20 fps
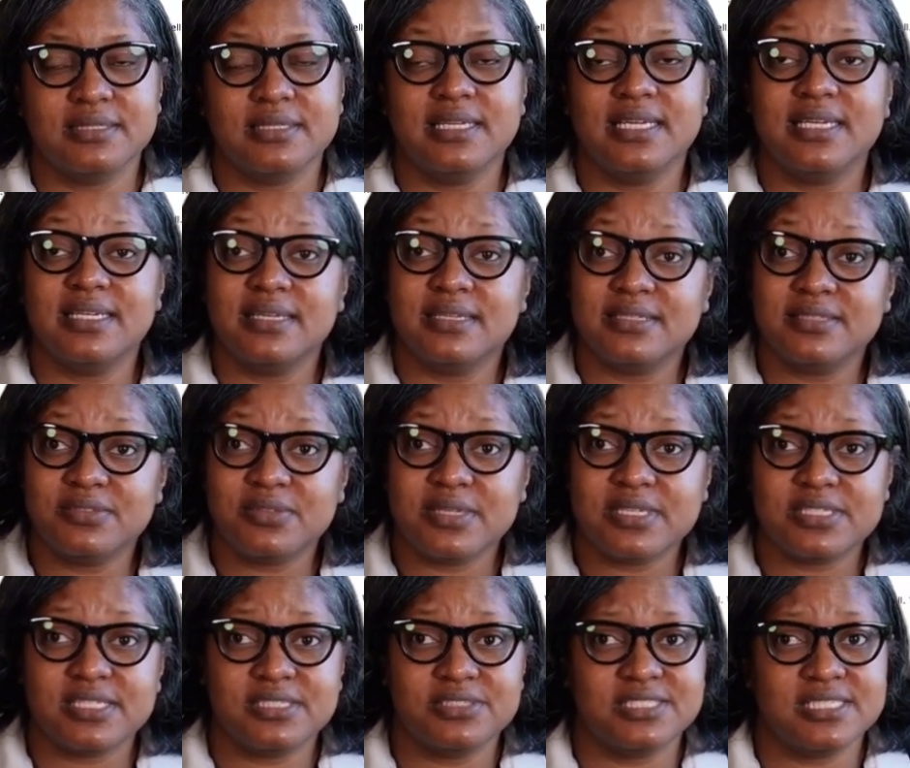and
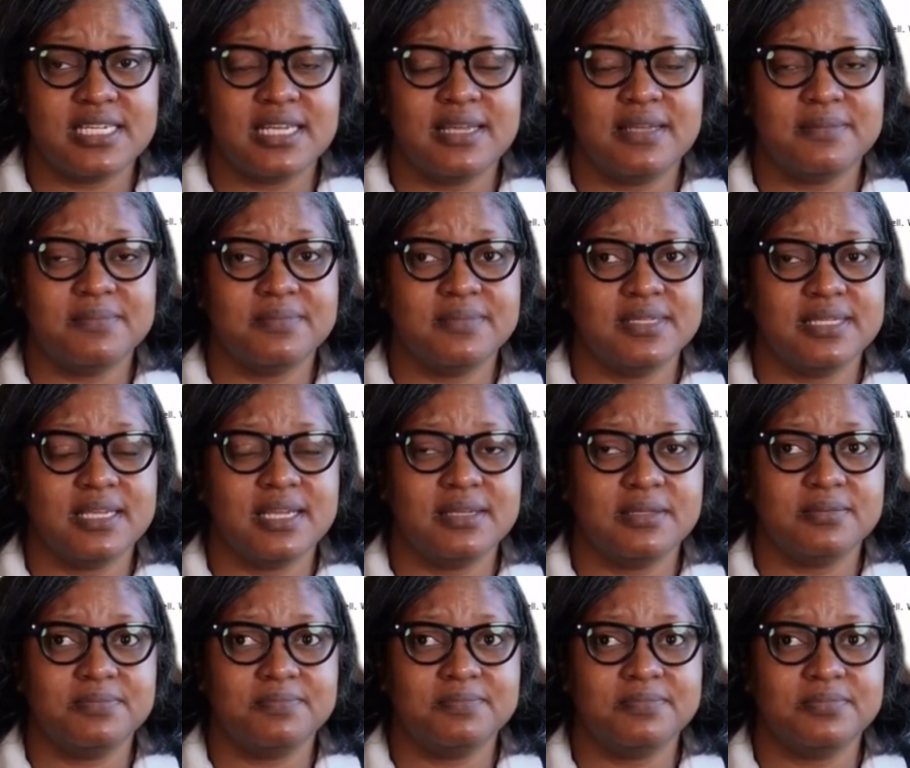retest it again. Okay.